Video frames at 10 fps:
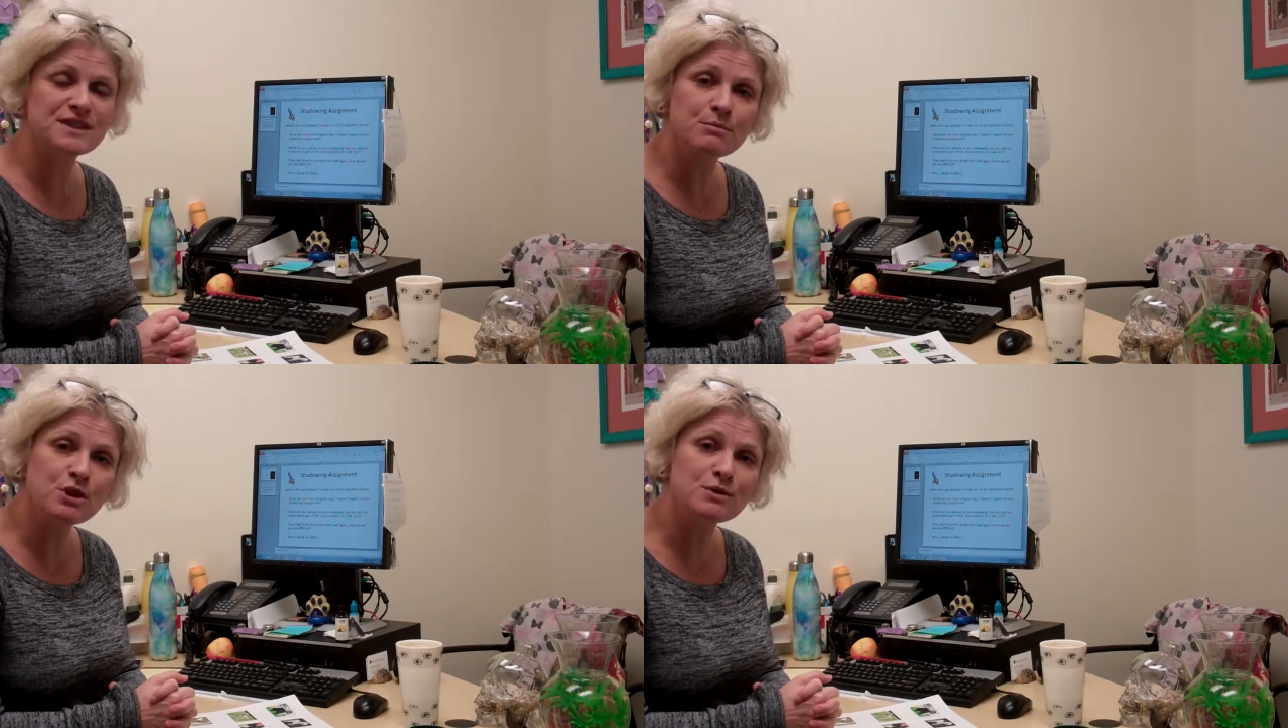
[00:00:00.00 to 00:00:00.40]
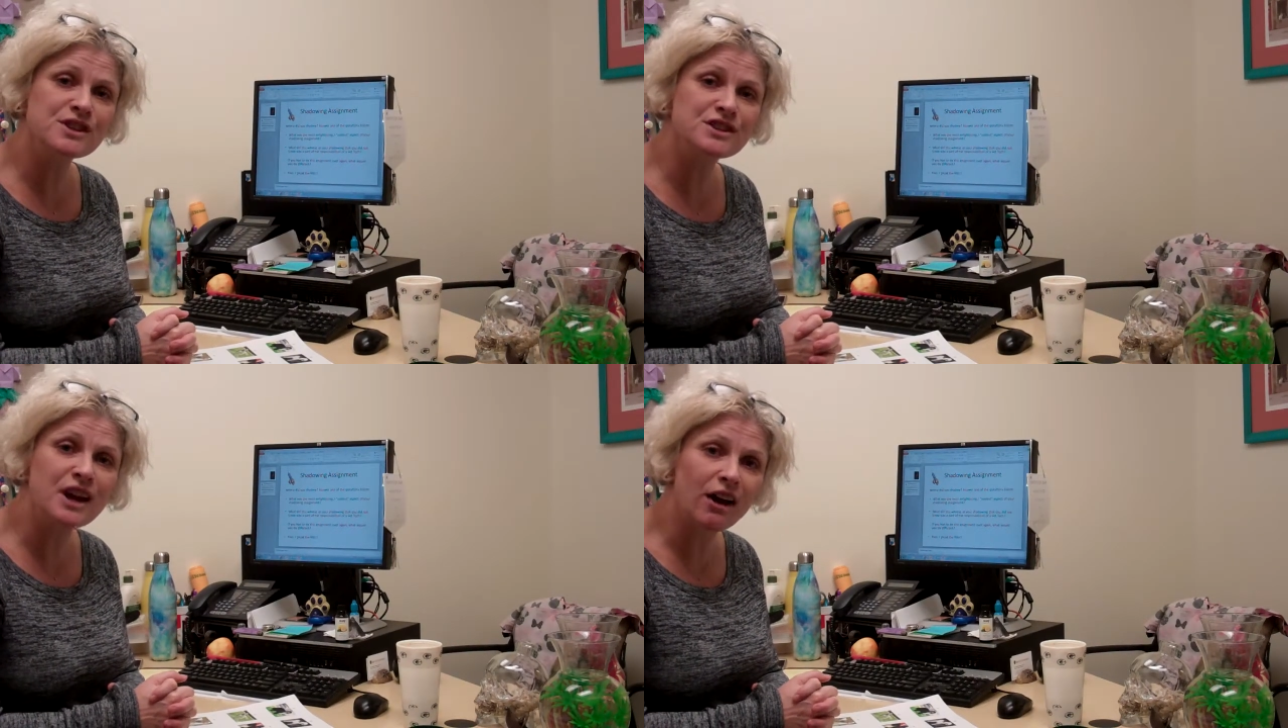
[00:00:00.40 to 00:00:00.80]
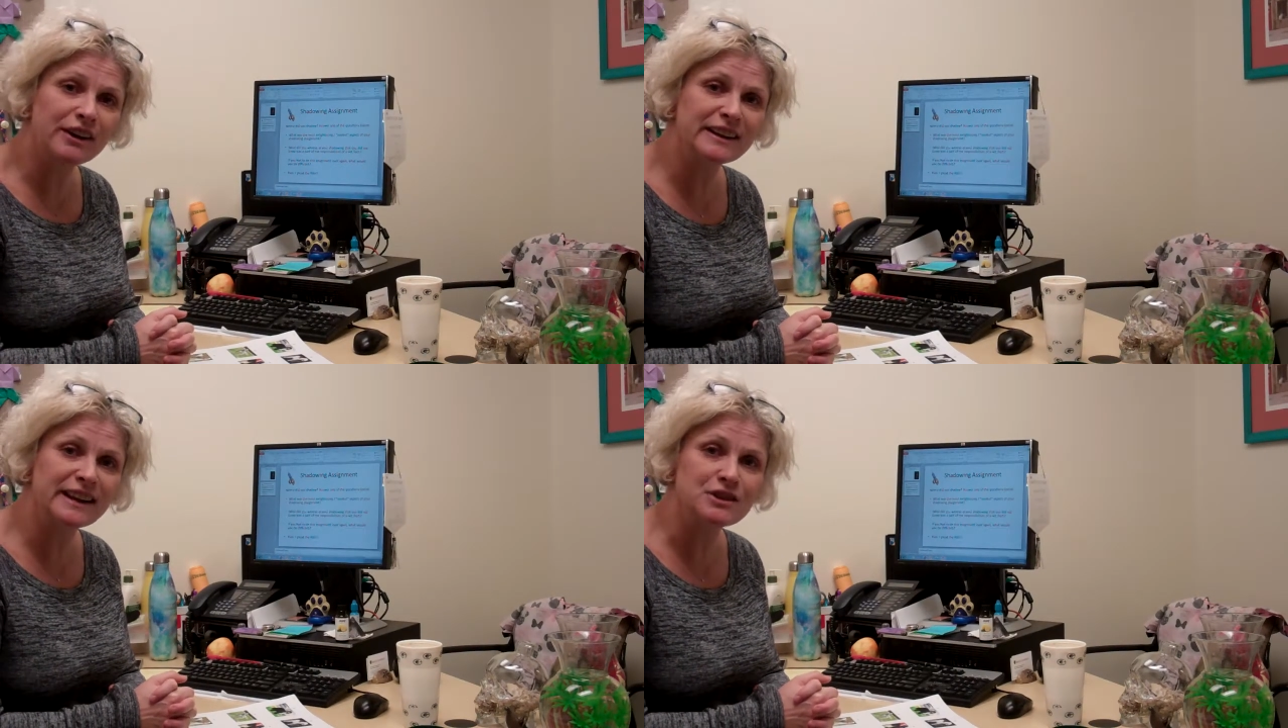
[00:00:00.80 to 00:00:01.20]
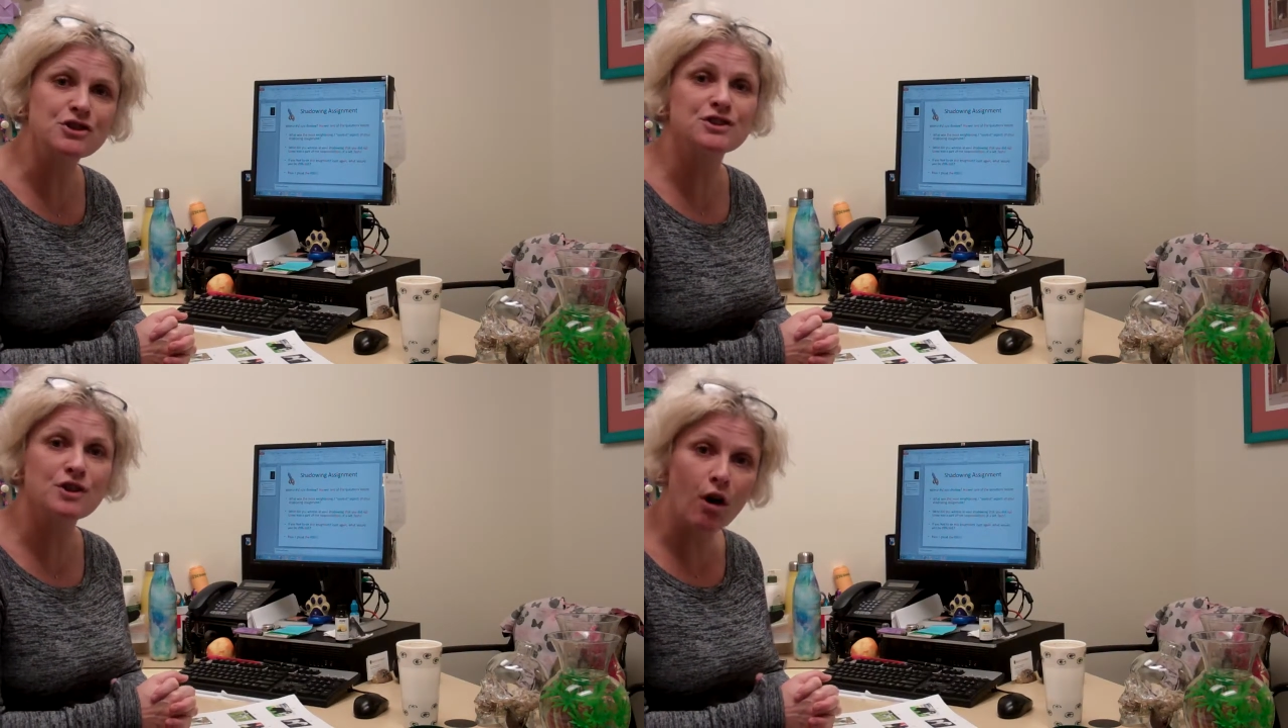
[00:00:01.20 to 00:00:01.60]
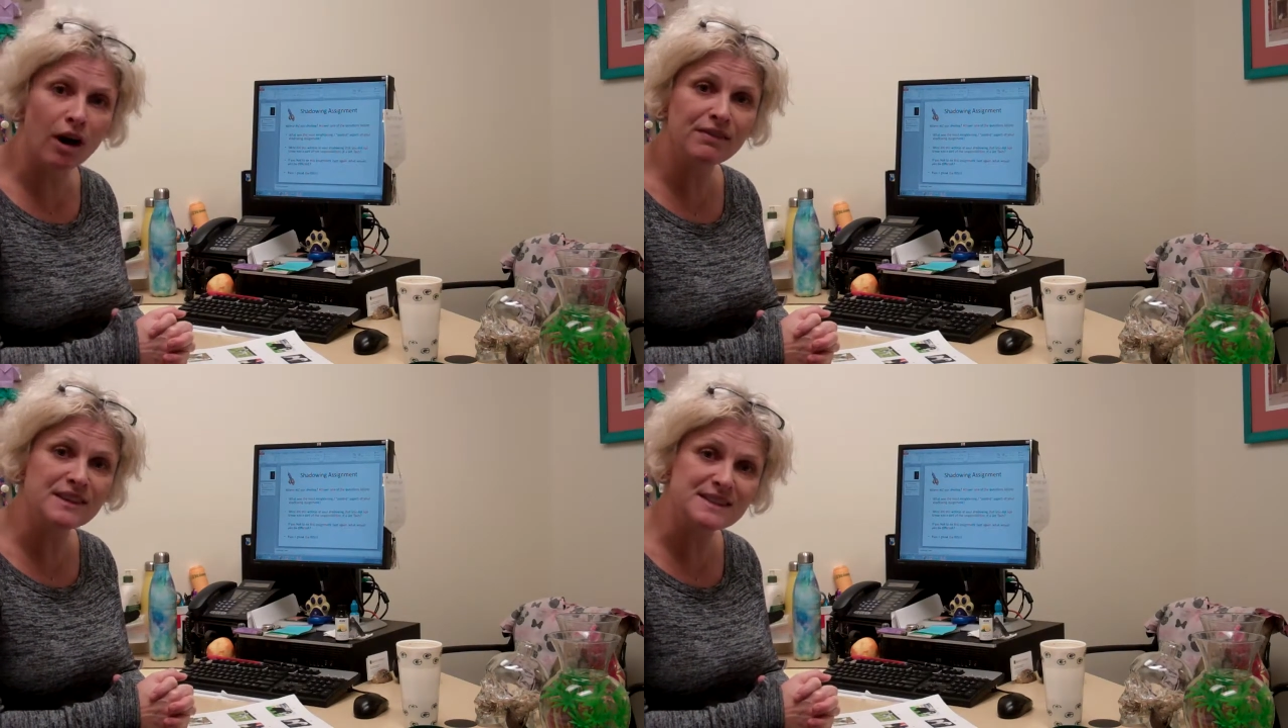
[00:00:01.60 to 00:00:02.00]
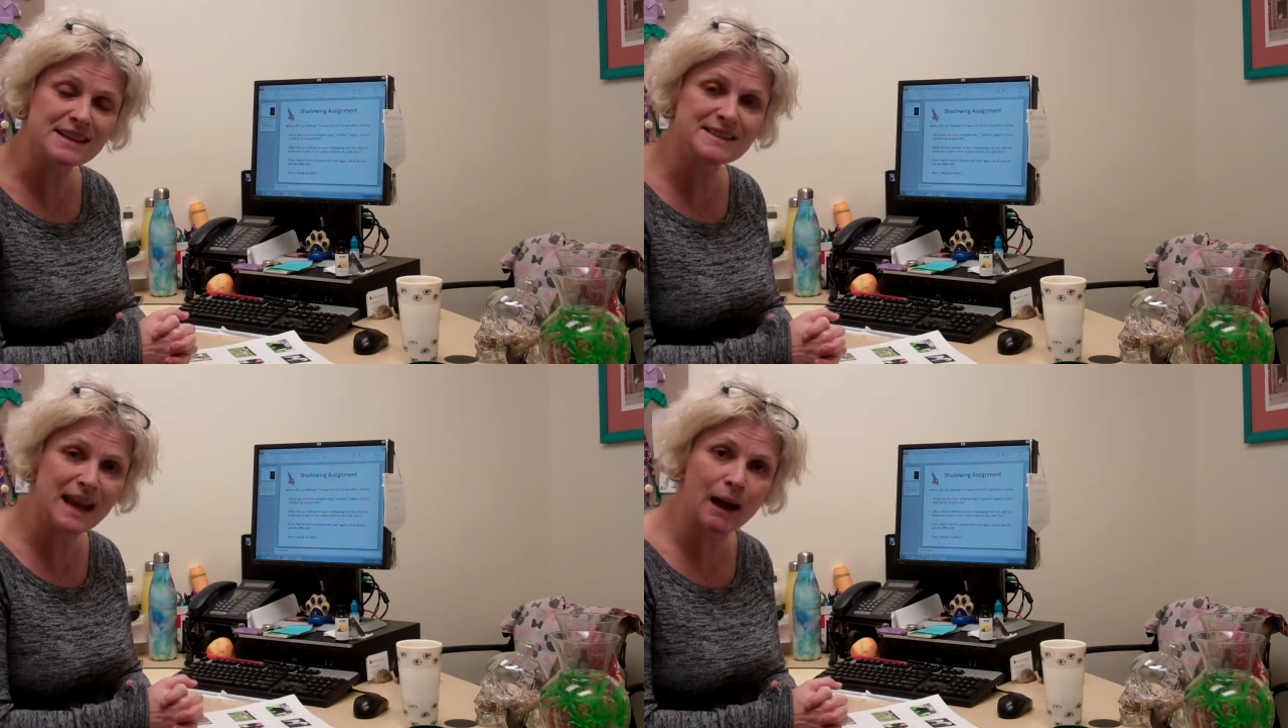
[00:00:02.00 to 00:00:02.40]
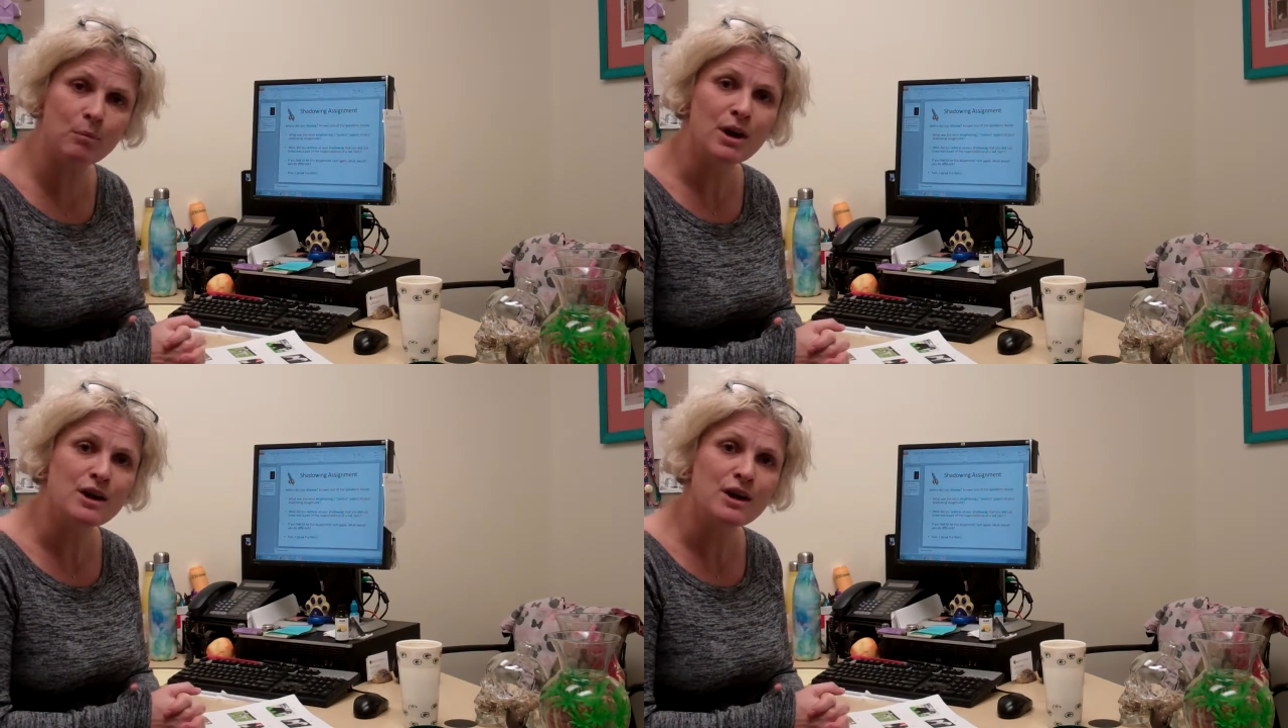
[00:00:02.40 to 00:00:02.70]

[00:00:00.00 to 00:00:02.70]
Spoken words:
some dosage calculations on this exam,